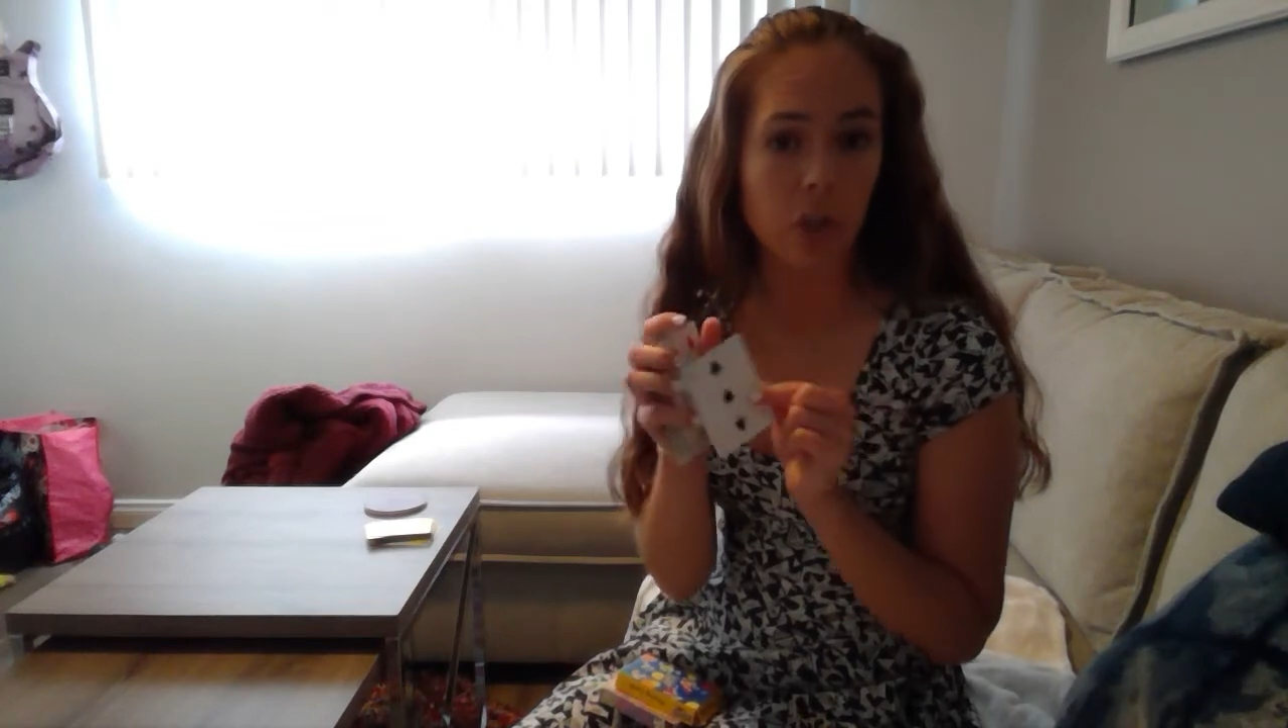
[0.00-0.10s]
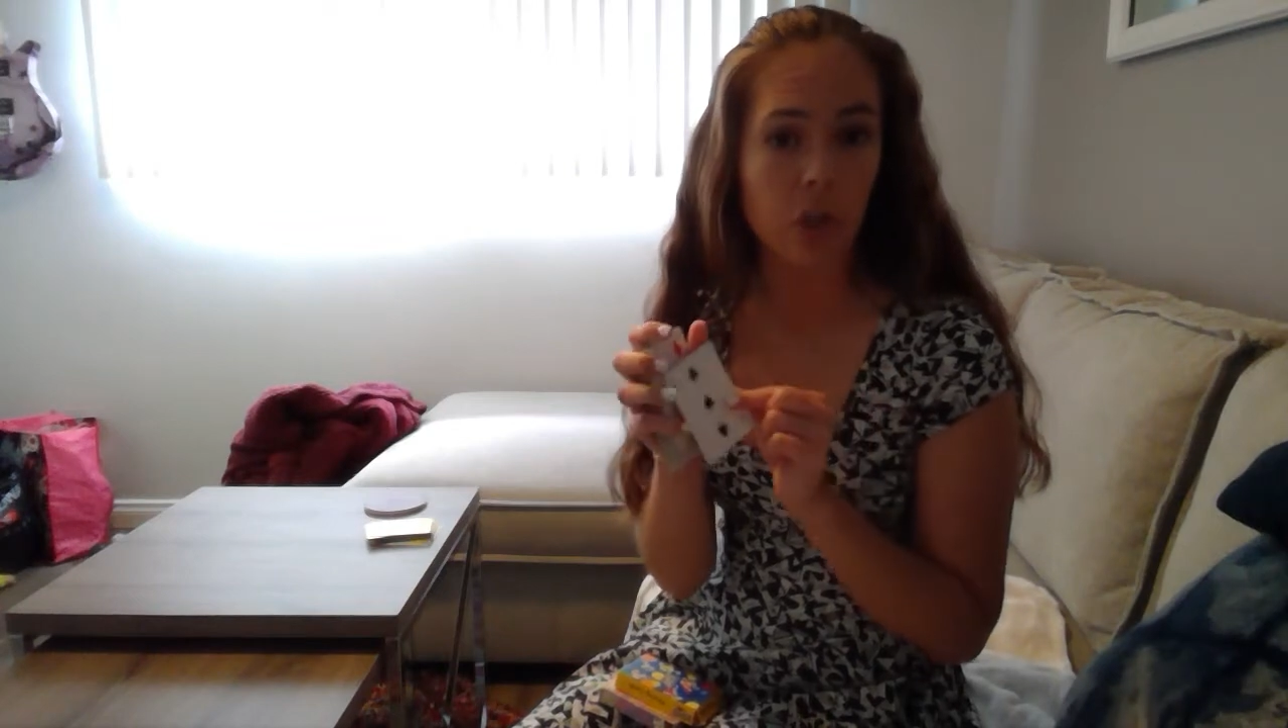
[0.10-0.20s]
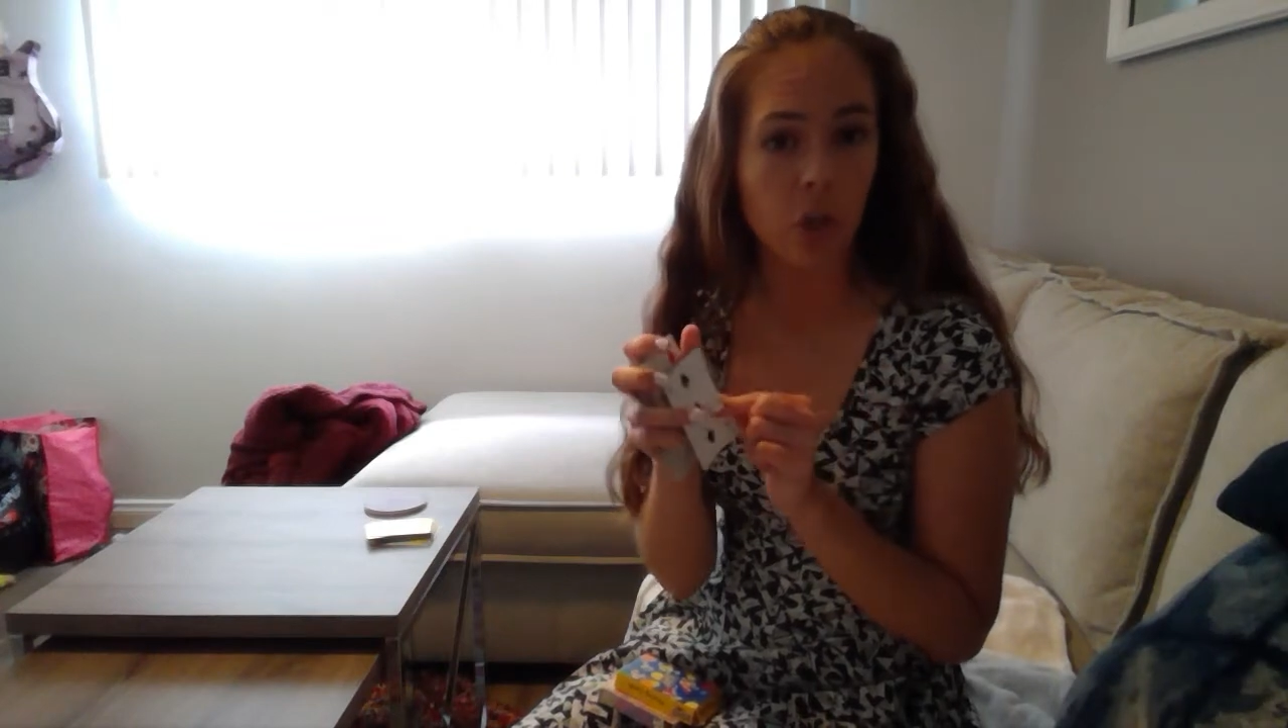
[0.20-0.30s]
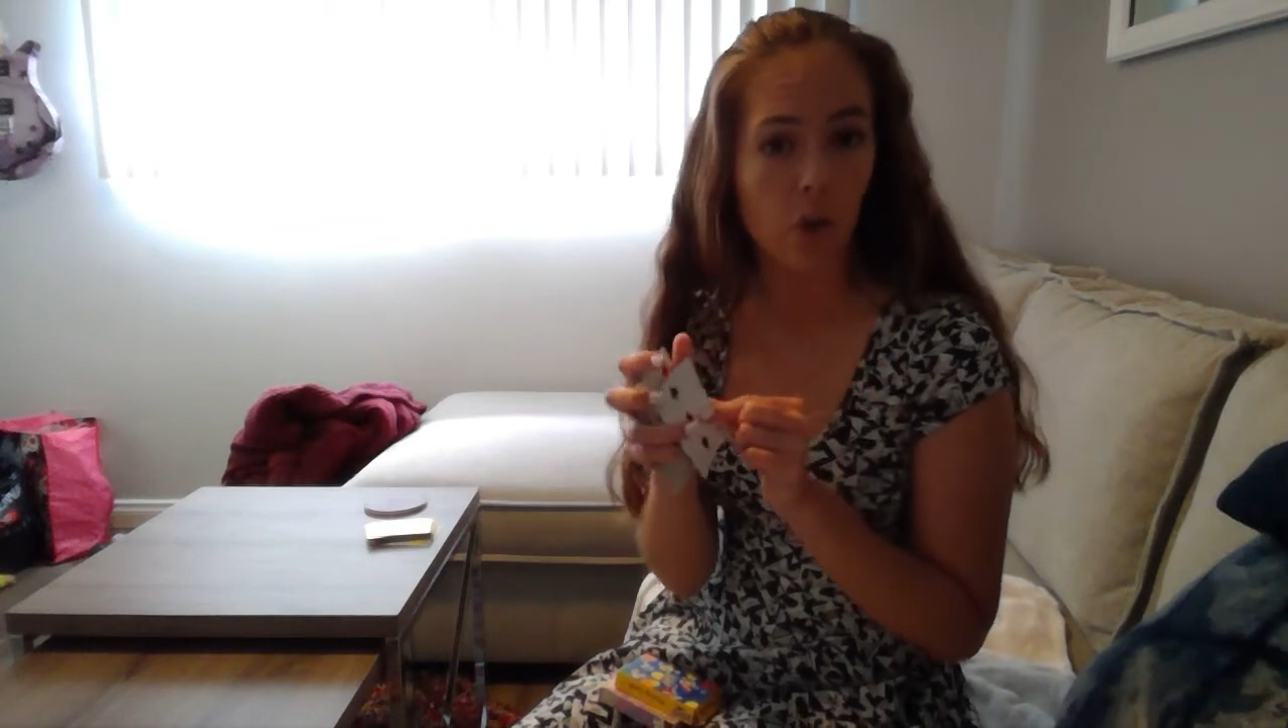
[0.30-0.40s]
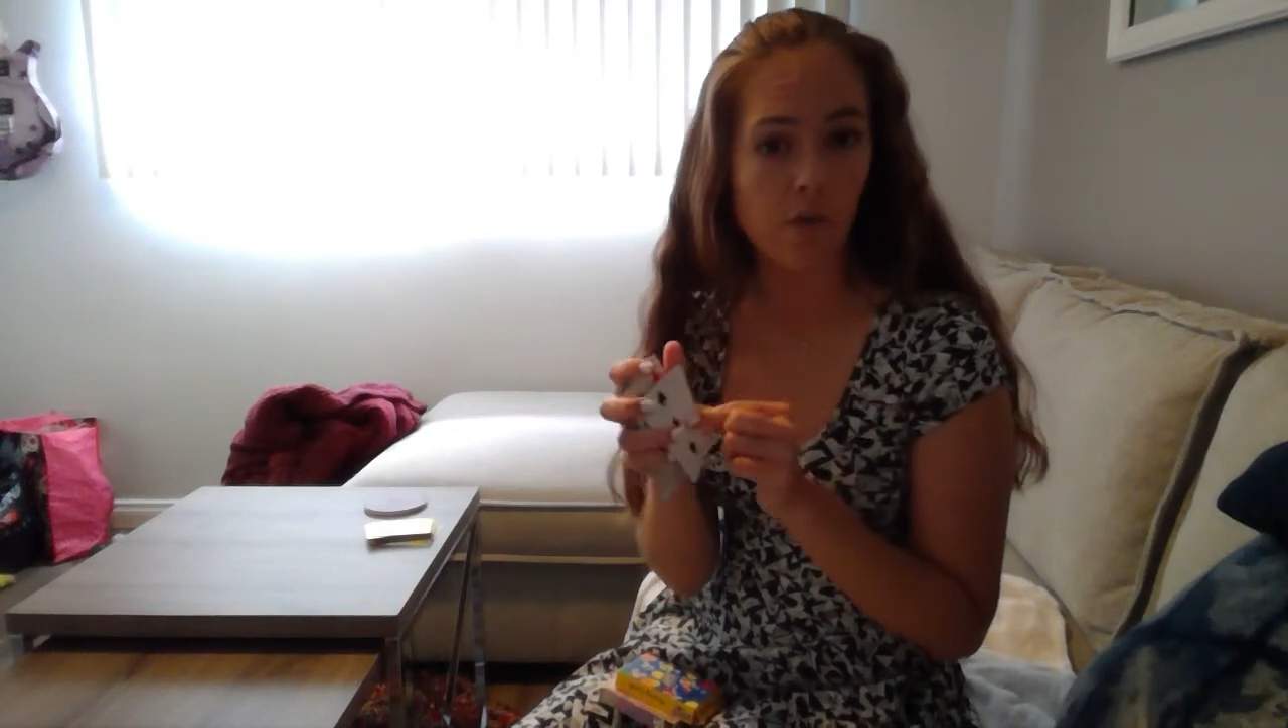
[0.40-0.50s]
or
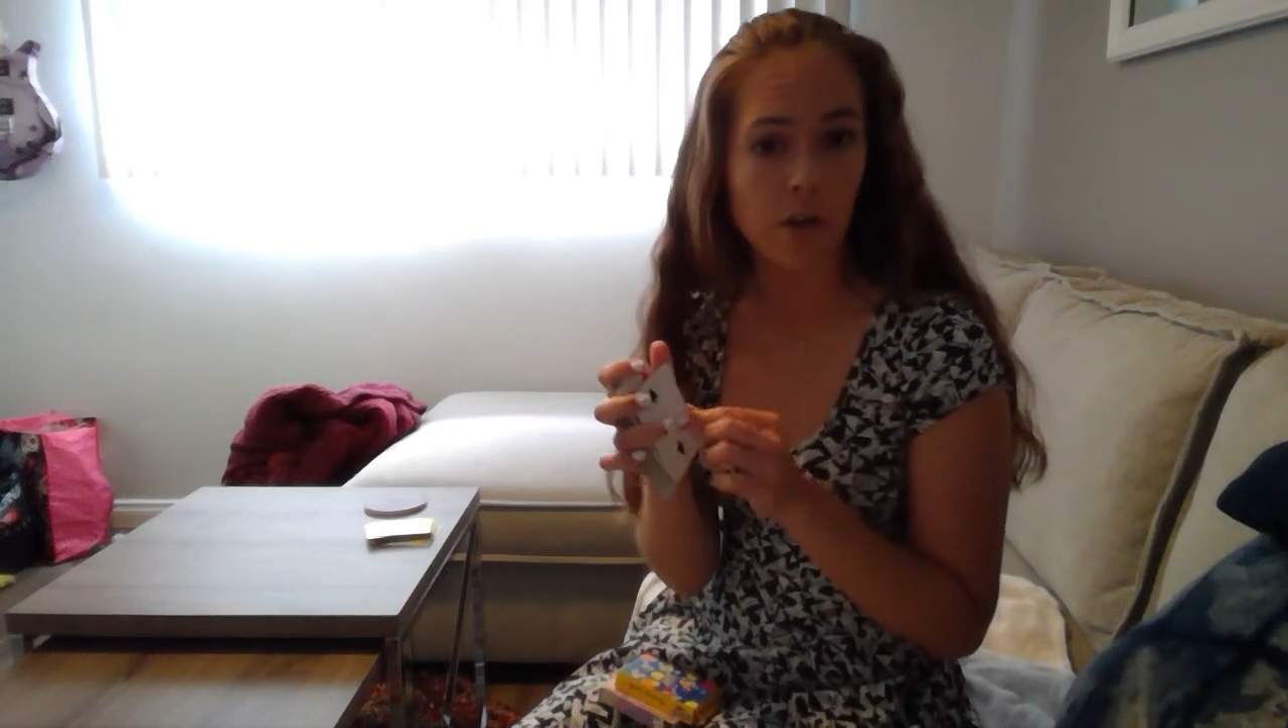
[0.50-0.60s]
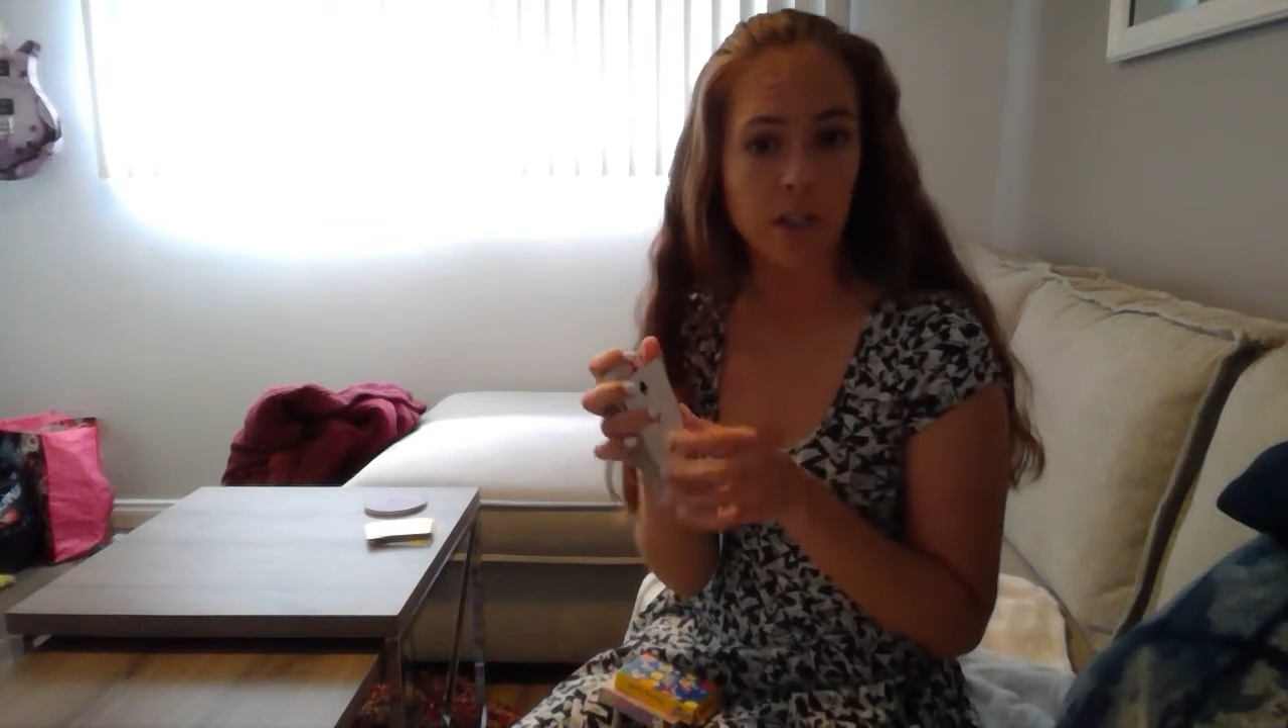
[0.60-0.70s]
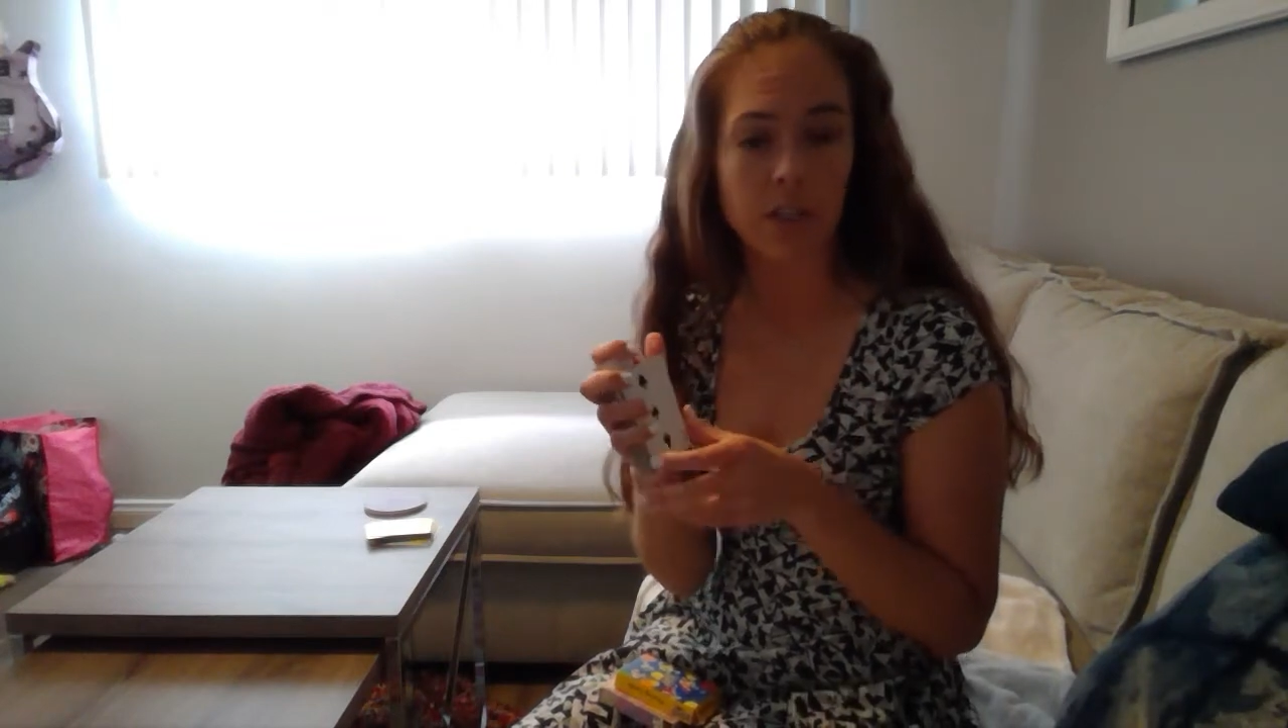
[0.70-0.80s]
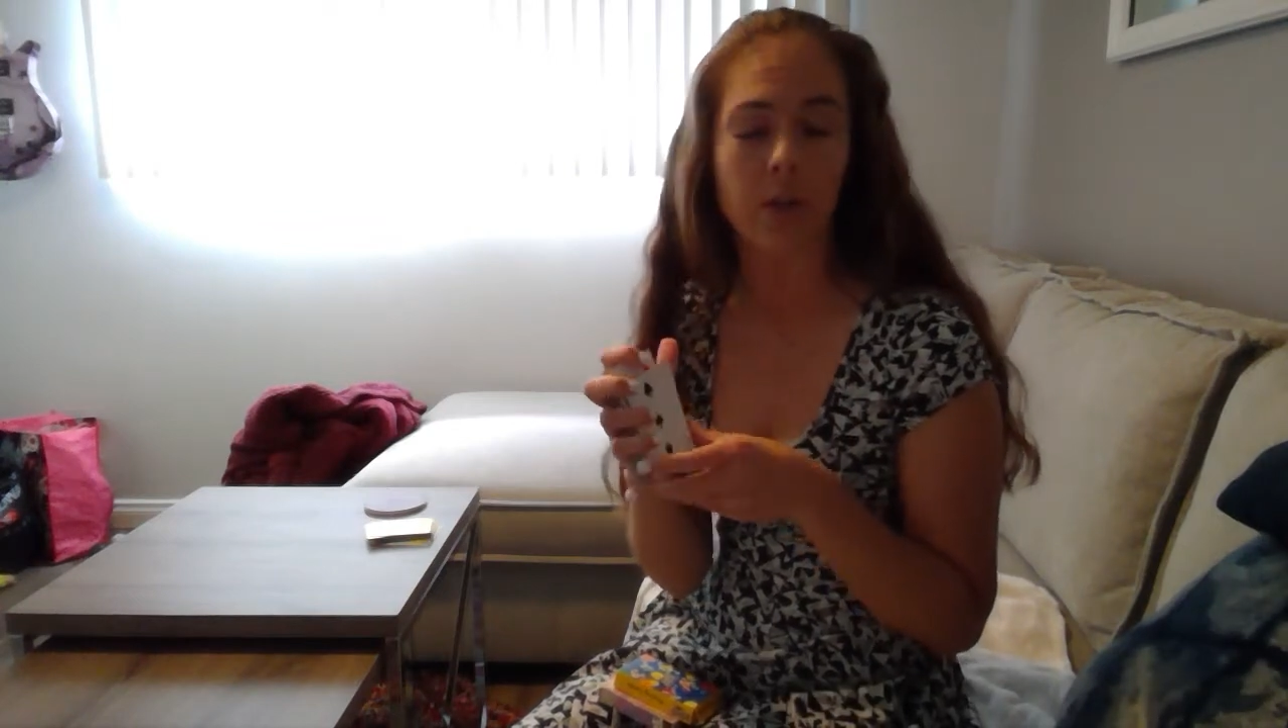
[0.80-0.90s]
clovers